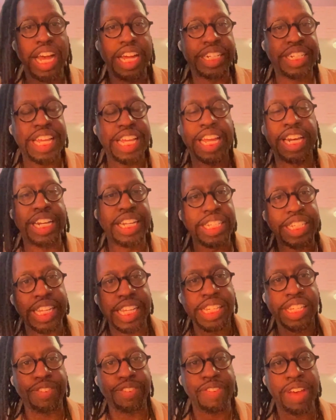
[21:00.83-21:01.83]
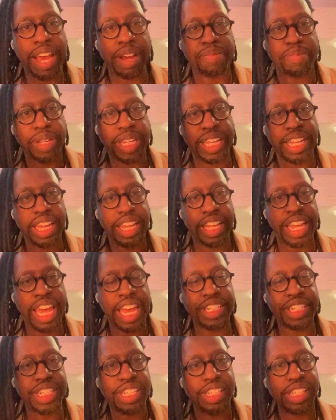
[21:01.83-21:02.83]
data intensive
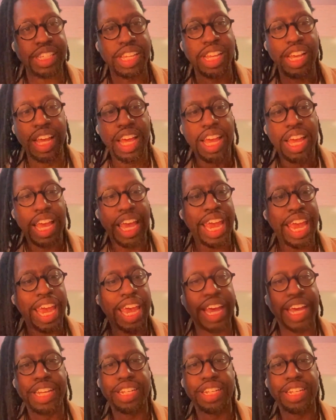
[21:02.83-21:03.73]
applications. And